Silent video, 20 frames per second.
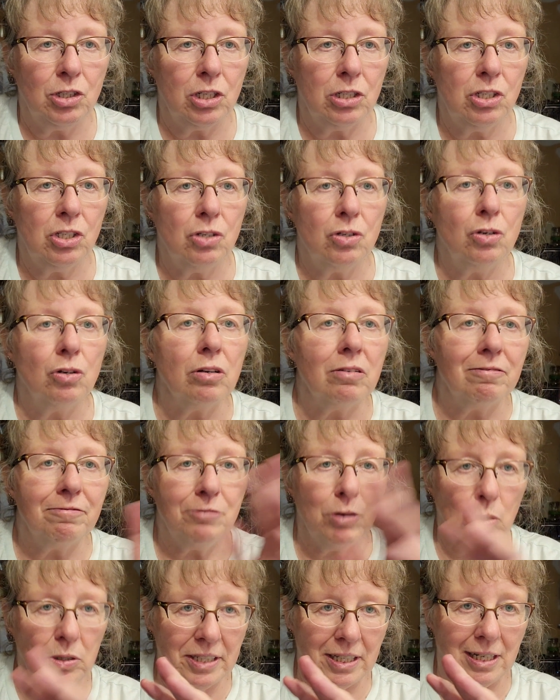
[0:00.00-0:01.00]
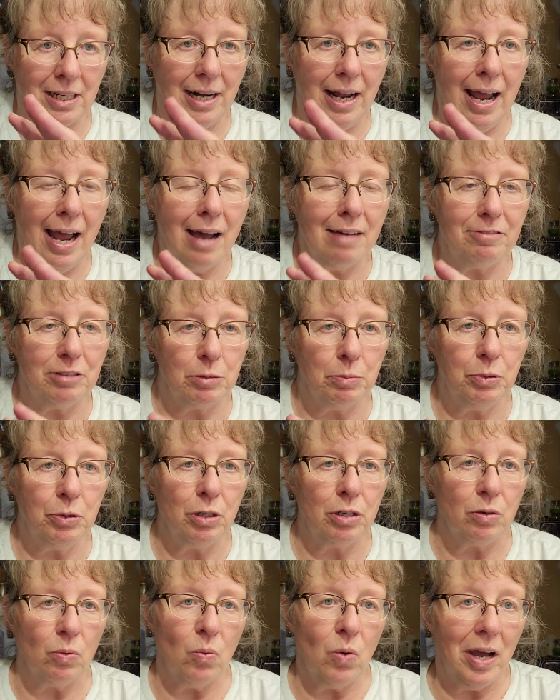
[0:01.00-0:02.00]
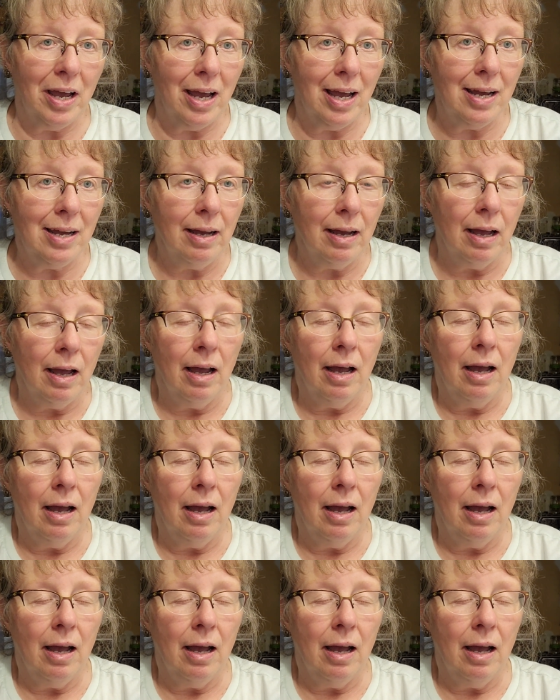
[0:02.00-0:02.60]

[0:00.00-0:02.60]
just so you can fold it in half to put it away,